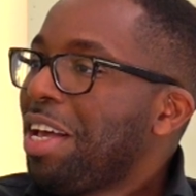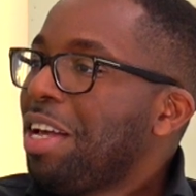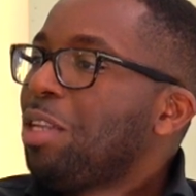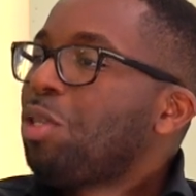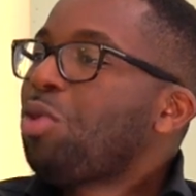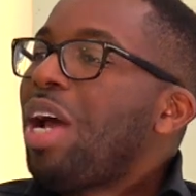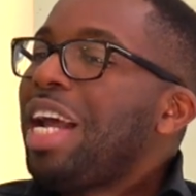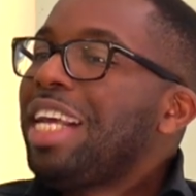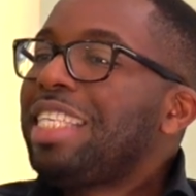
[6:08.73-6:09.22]

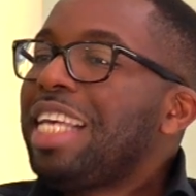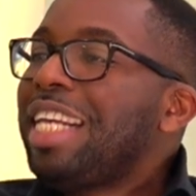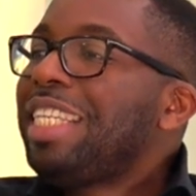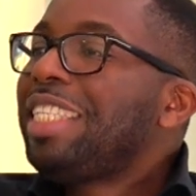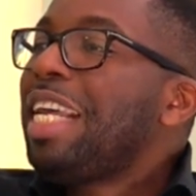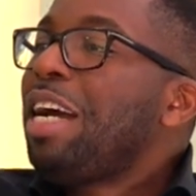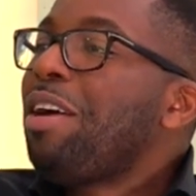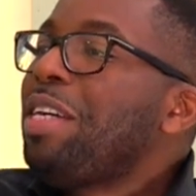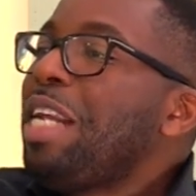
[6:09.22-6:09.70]
So I said,
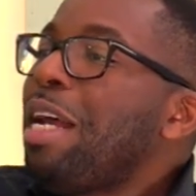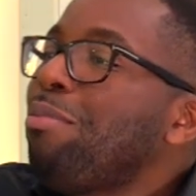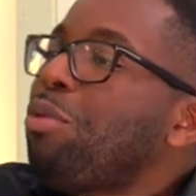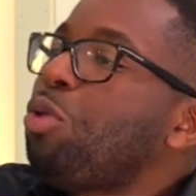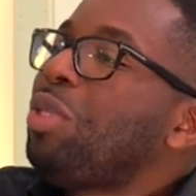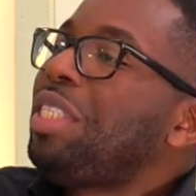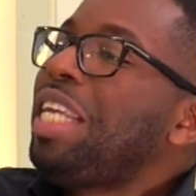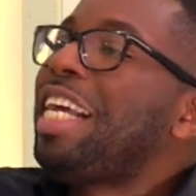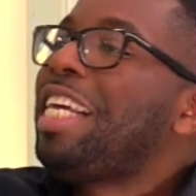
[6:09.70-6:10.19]
tell them
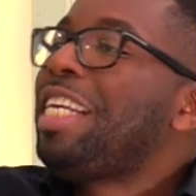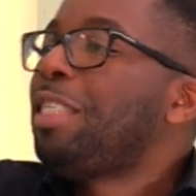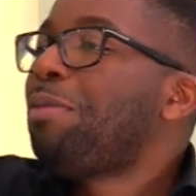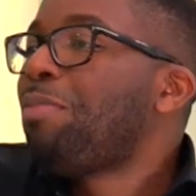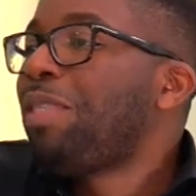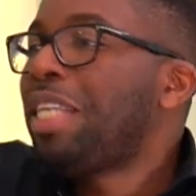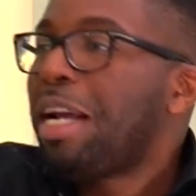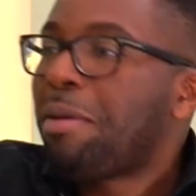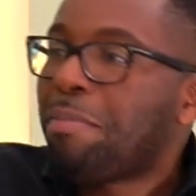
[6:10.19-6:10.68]
to take, his,
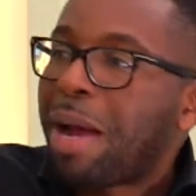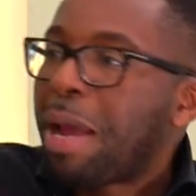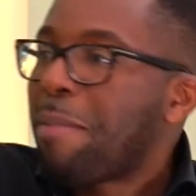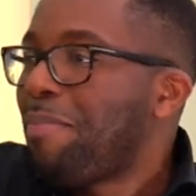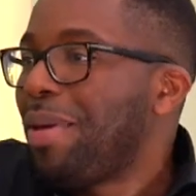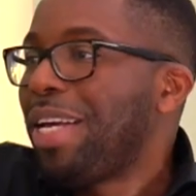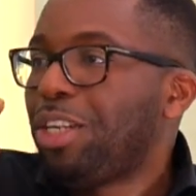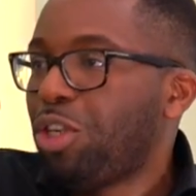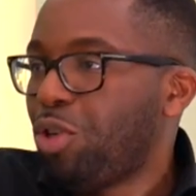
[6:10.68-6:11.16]
take my
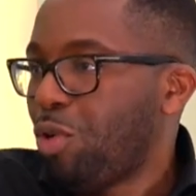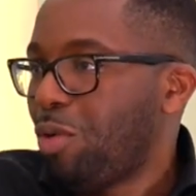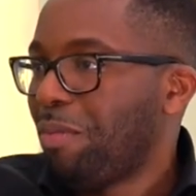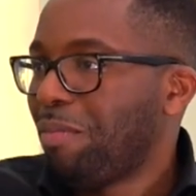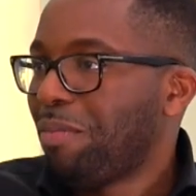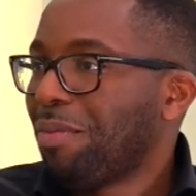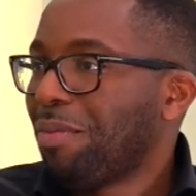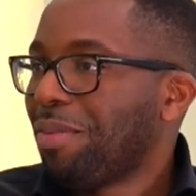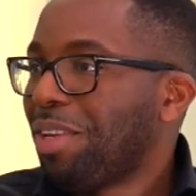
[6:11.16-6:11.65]
picture.
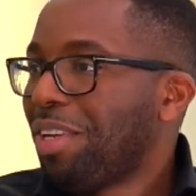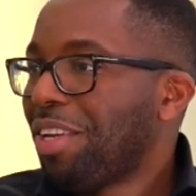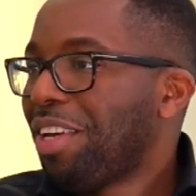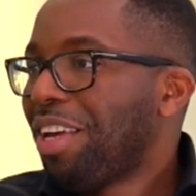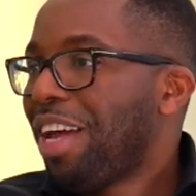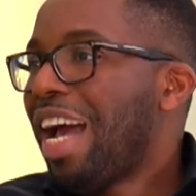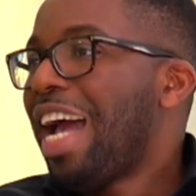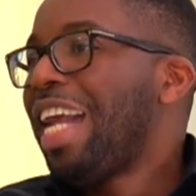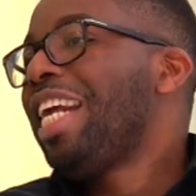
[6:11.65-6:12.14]

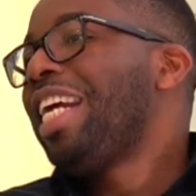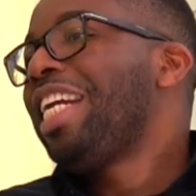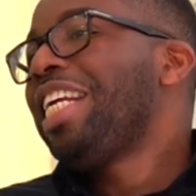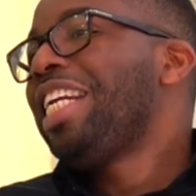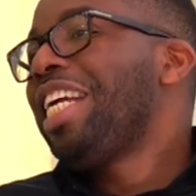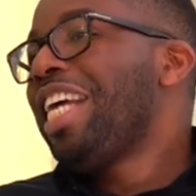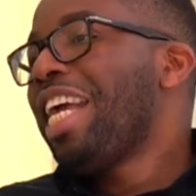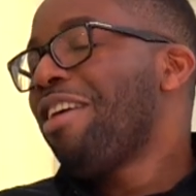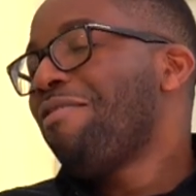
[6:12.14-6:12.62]
Mm. And then they
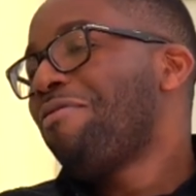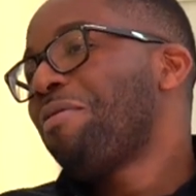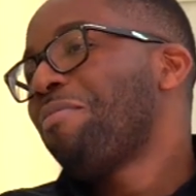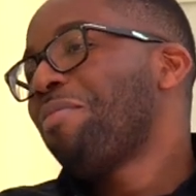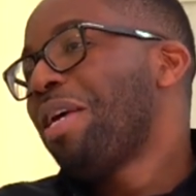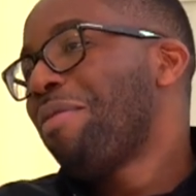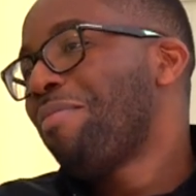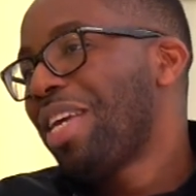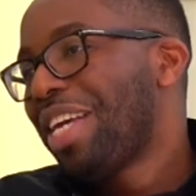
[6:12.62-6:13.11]
didn't hear from
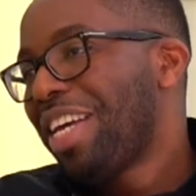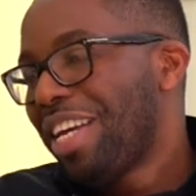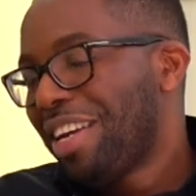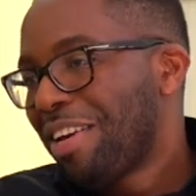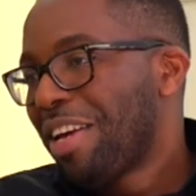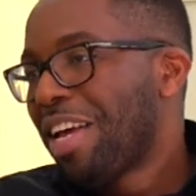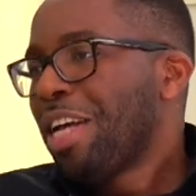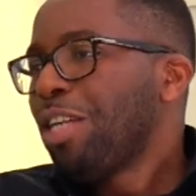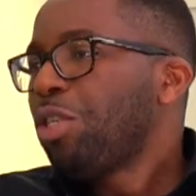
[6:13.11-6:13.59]
them again.
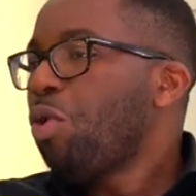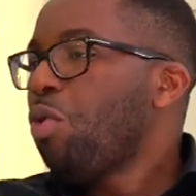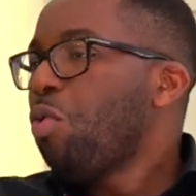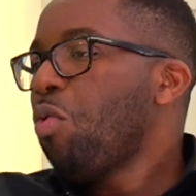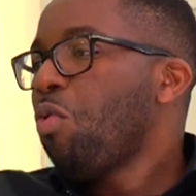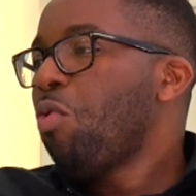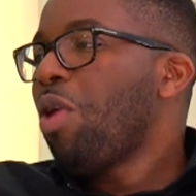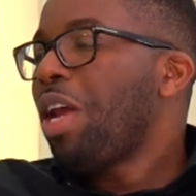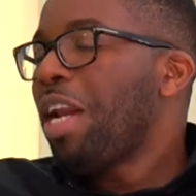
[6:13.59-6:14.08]

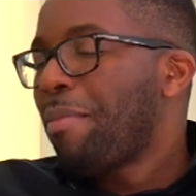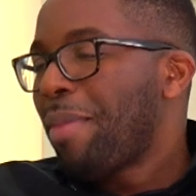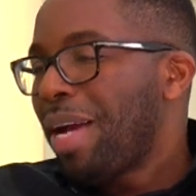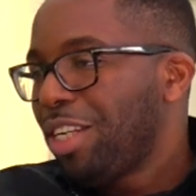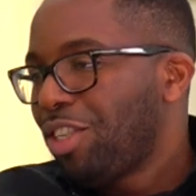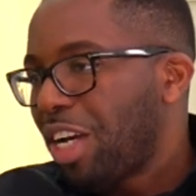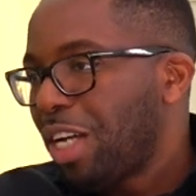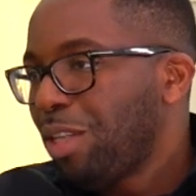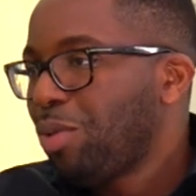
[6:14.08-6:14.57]
So, what am I
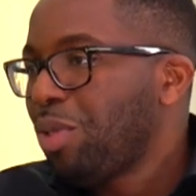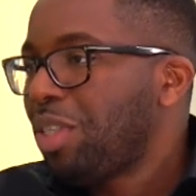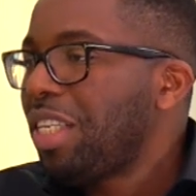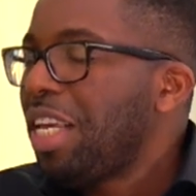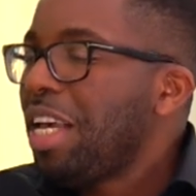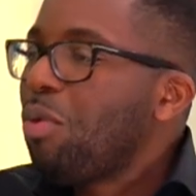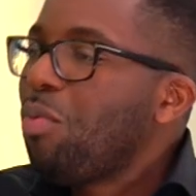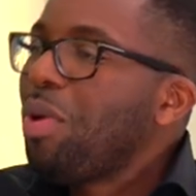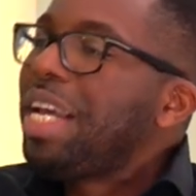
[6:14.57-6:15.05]
trying to
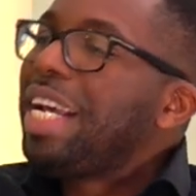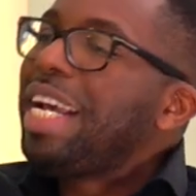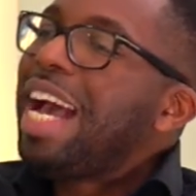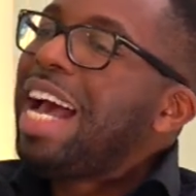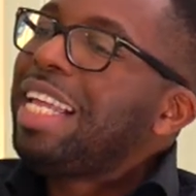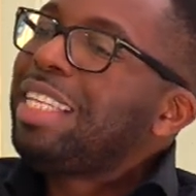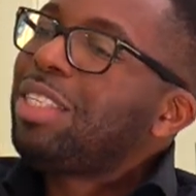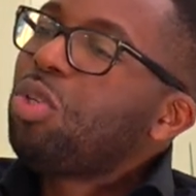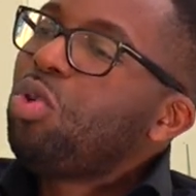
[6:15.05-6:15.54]
say? We
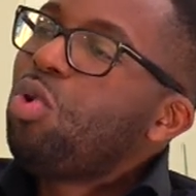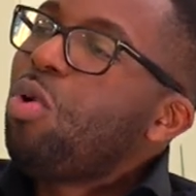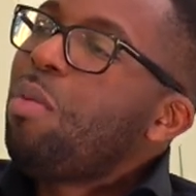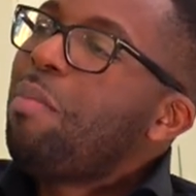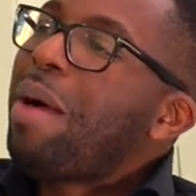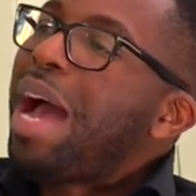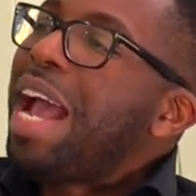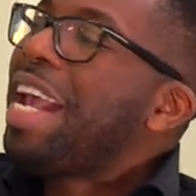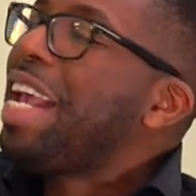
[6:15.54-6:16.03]
can't go
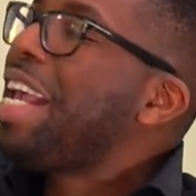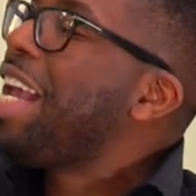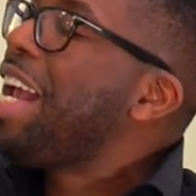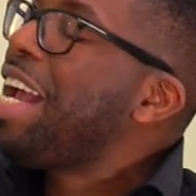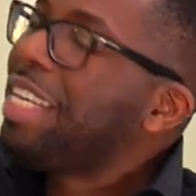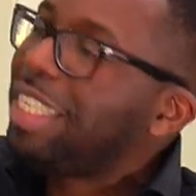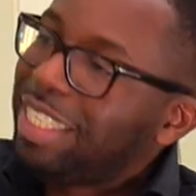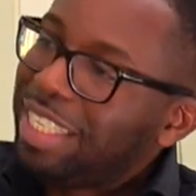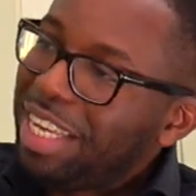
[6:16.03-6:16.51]
by
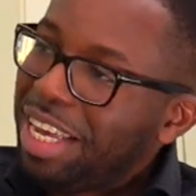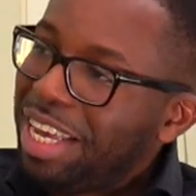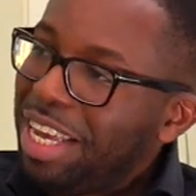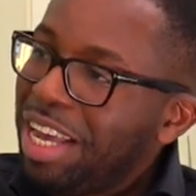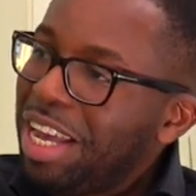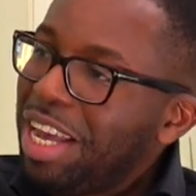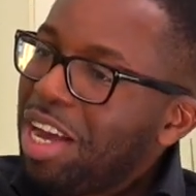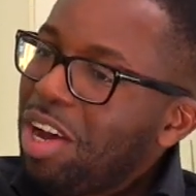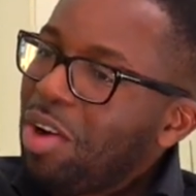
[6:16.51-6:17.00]
hearsay.
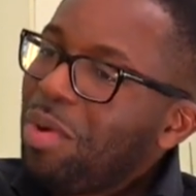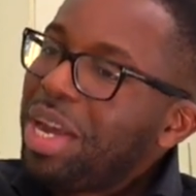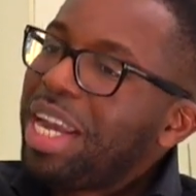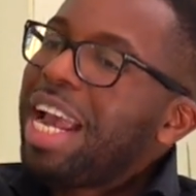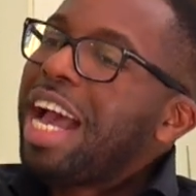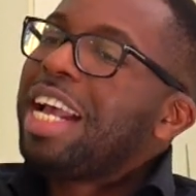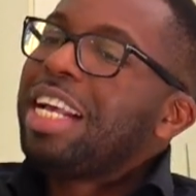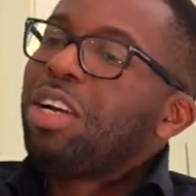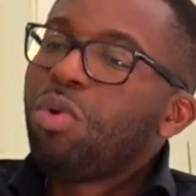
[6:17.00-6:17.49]
We
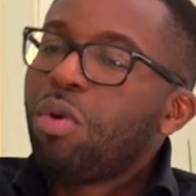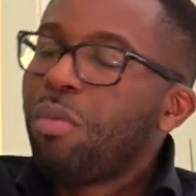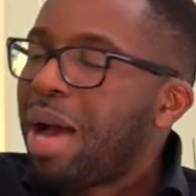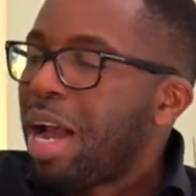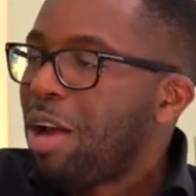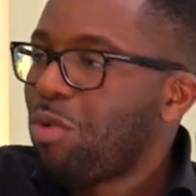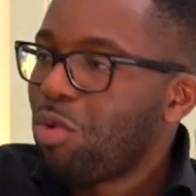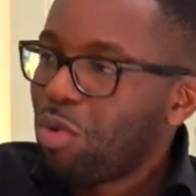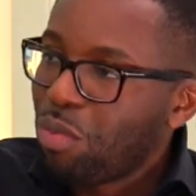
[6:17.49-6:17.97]
can't go
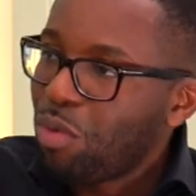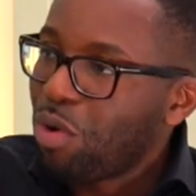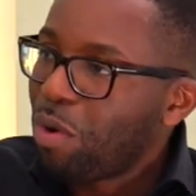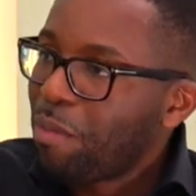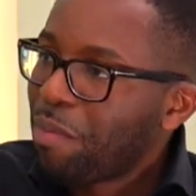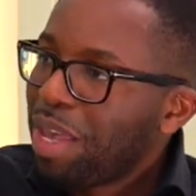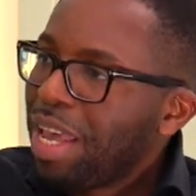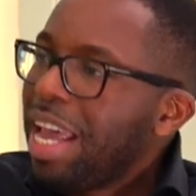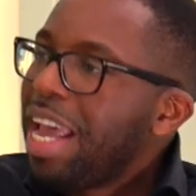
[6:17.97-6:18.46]
by rumor.
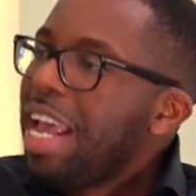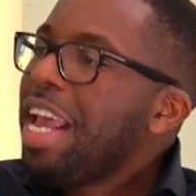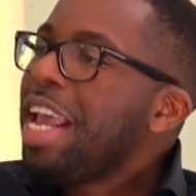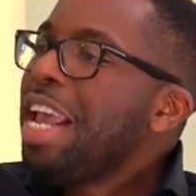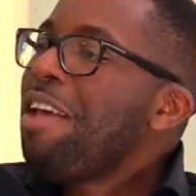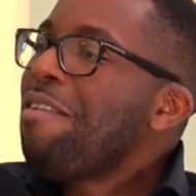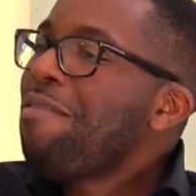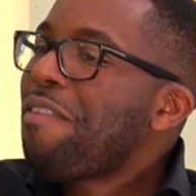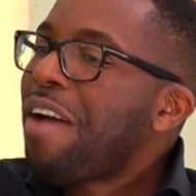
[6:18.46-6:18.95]
Mm.
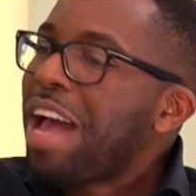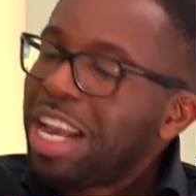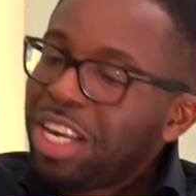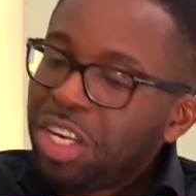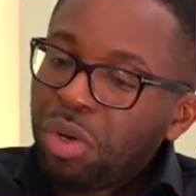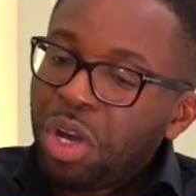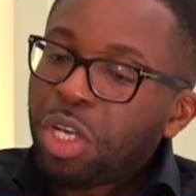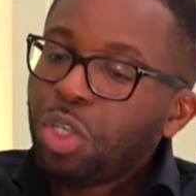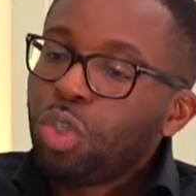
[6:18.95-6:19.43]
If
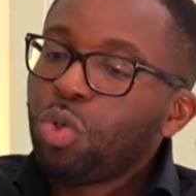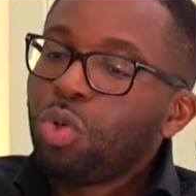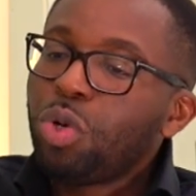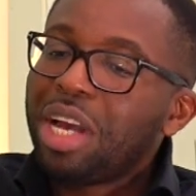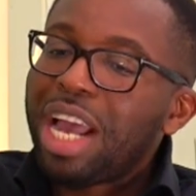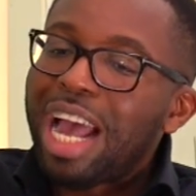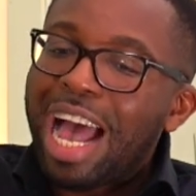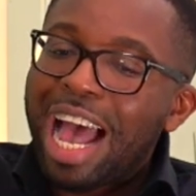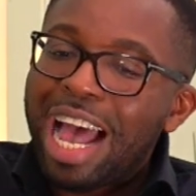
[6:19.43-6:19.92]
Asiwaju
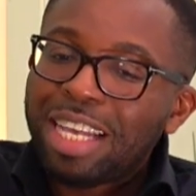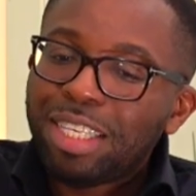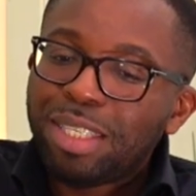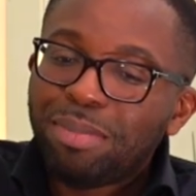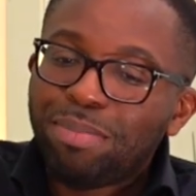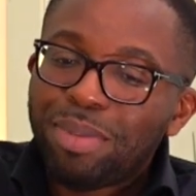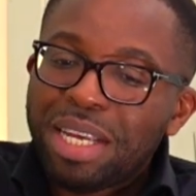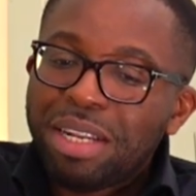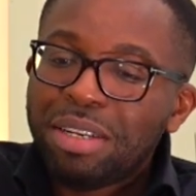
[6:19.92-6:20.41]
has
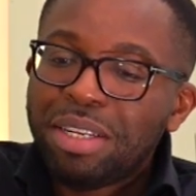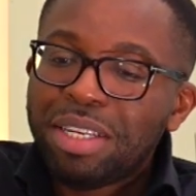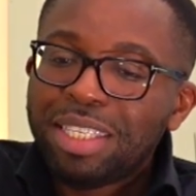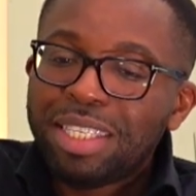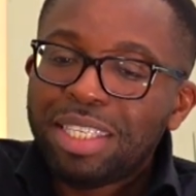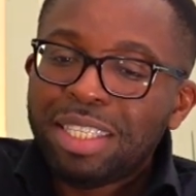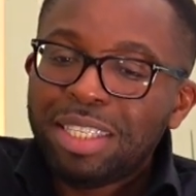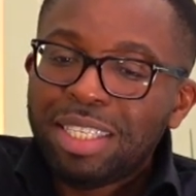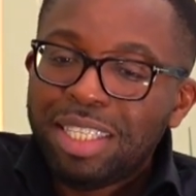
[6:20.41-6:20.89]
been
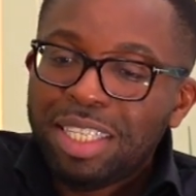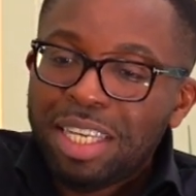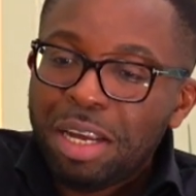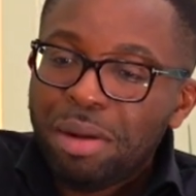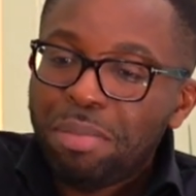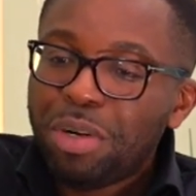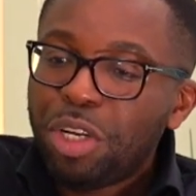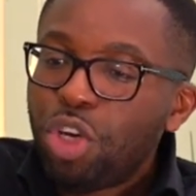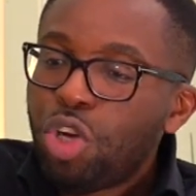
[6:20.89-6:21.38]
deemed